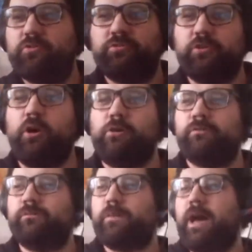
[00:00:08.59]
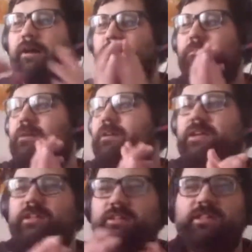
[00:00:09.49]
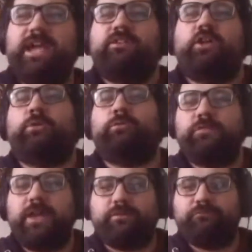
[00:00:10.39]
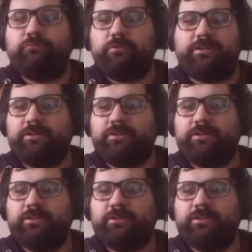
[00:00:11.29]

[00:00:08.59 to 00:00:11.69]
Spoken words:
of Late Night with Take Three.